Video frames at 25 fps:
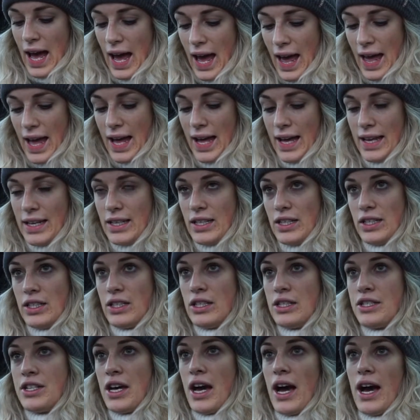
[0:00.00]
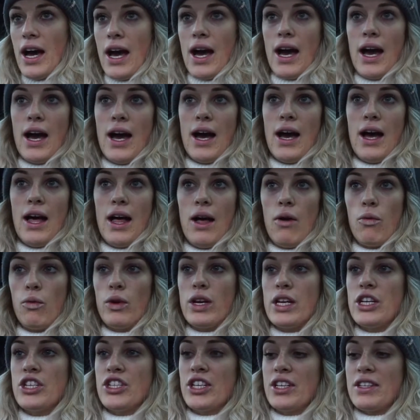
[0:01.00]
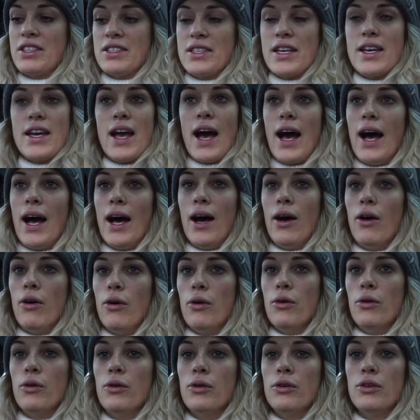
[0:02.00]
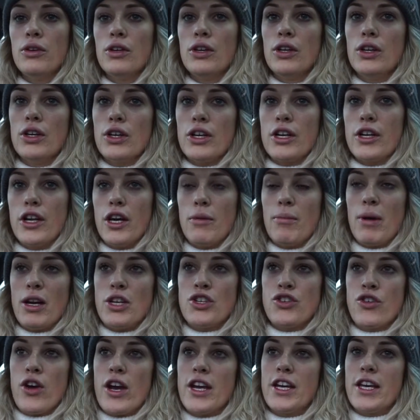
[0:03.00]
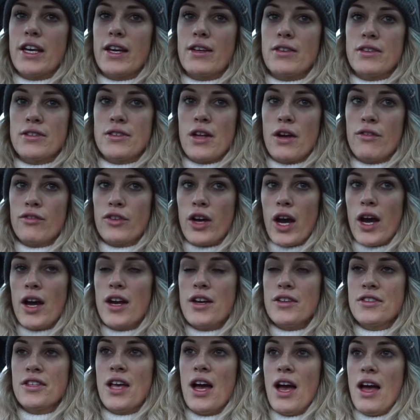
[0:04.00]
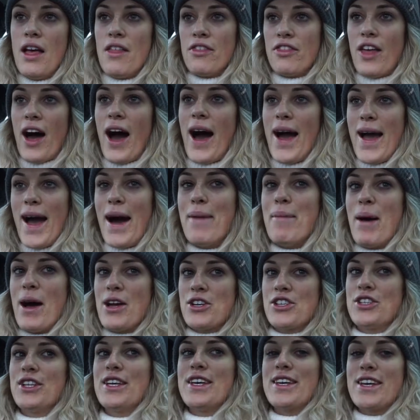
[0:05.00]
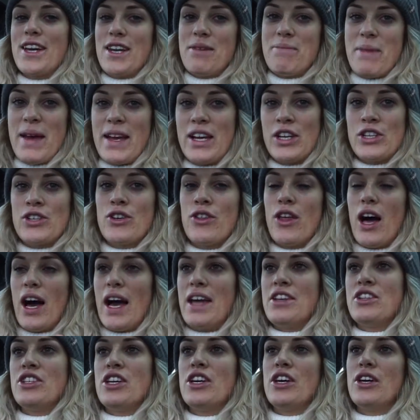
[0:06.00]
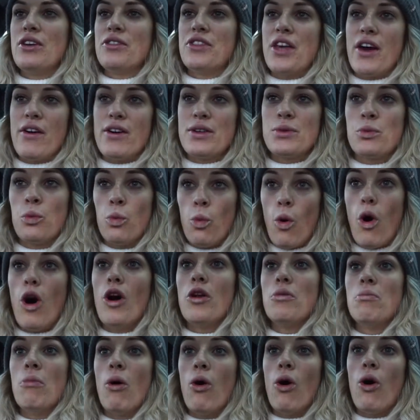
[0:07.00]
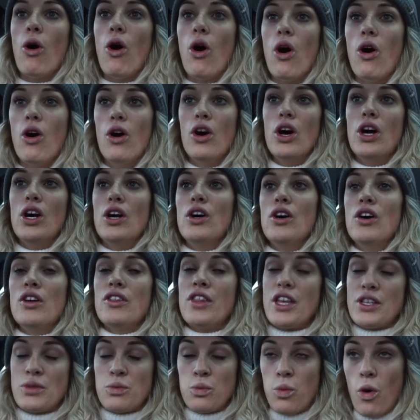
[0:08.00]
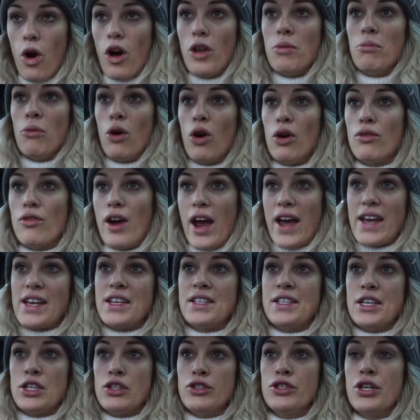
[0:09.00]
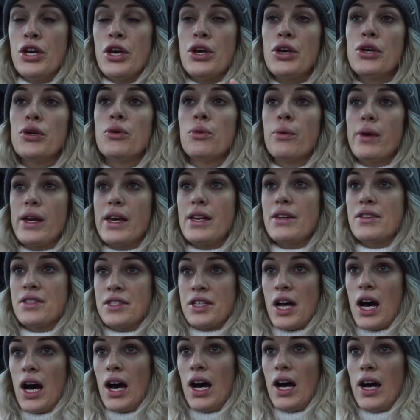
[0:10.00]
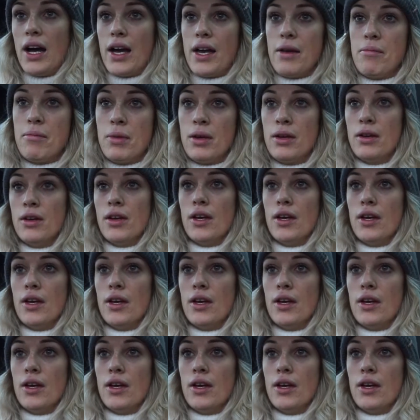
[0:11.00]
and we shall see how, you know, my training and stuff goes. I am actually going to make sure that I do. There's one more race in 2 weeks' time